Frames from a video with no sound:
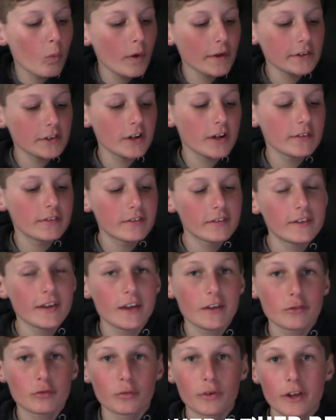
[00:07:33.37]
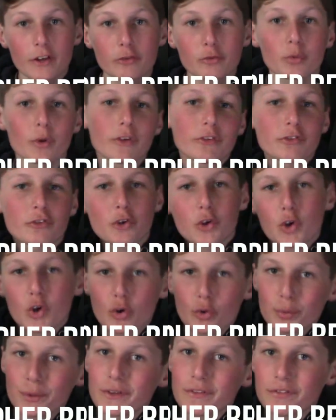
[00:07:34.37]
winner of today's race was
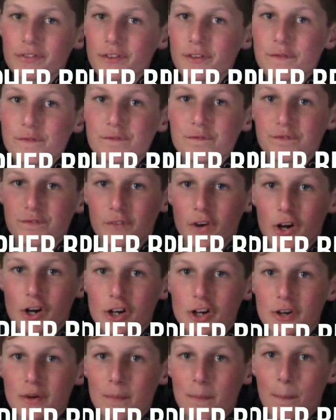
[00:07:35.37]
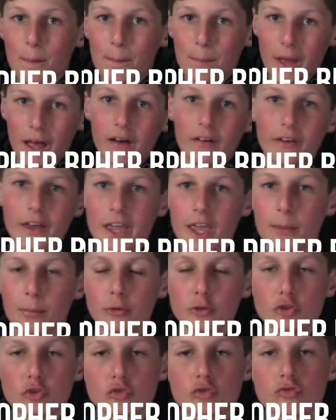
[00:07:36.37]
Christopher for Bell,
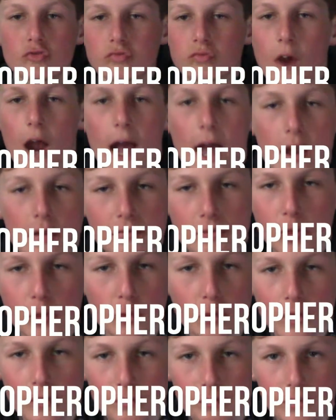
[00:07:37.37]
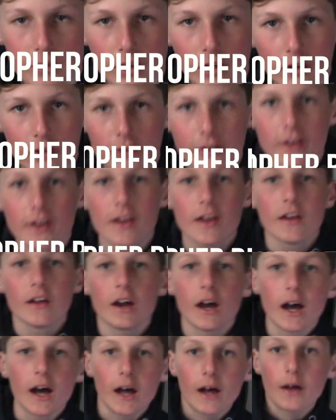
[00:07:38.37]
able to drive through the field,
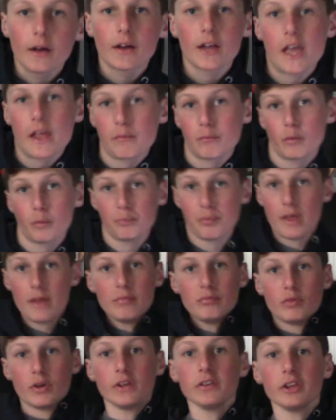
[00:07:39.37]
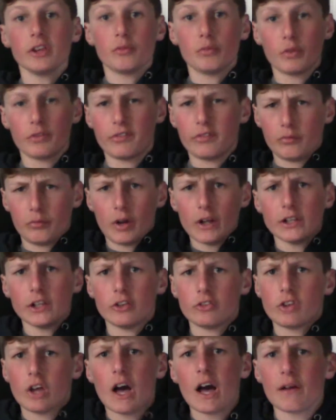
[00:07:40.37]
uh, and Babe really was
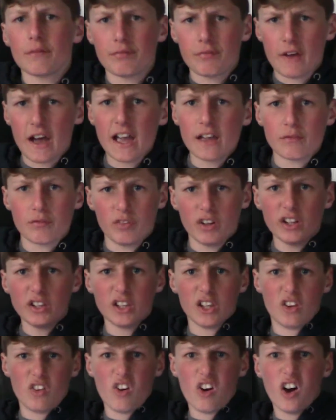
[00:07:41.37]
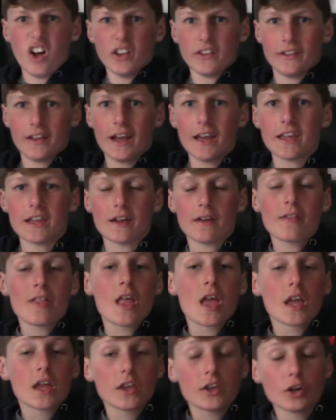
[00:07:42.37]
running top five really all night.
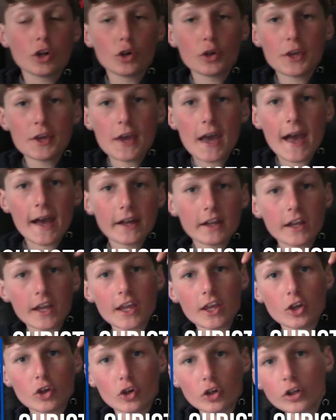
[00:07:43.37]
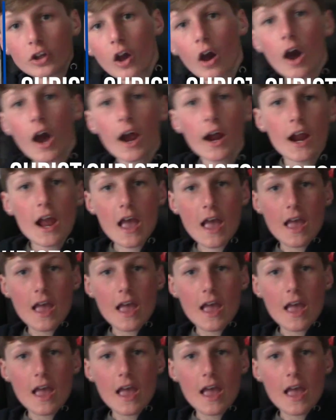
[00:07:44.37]
You know, he had a good car,